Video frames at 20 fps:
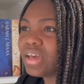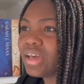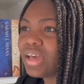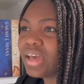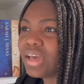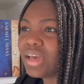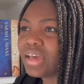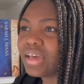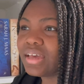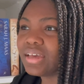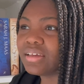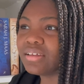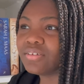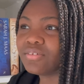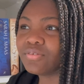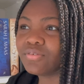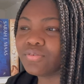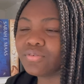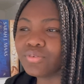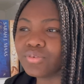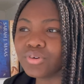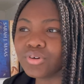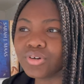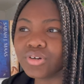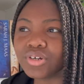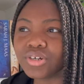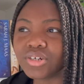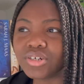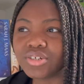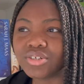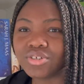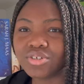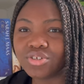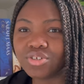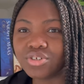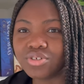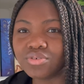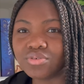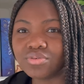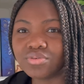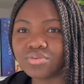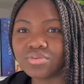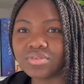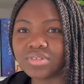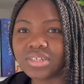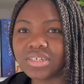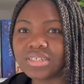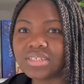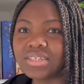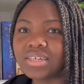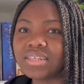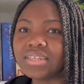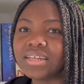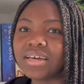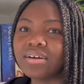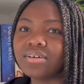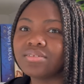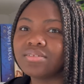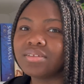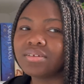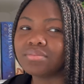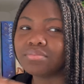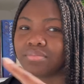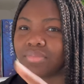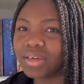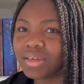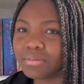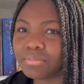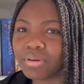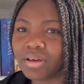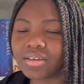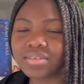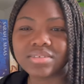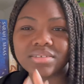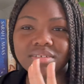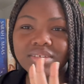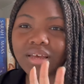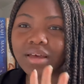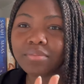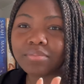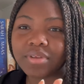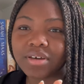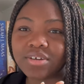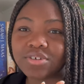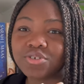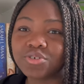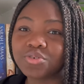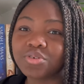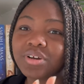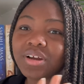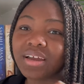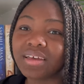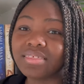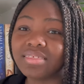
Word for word: And for June, they send out the May boxes. I'm not sure. I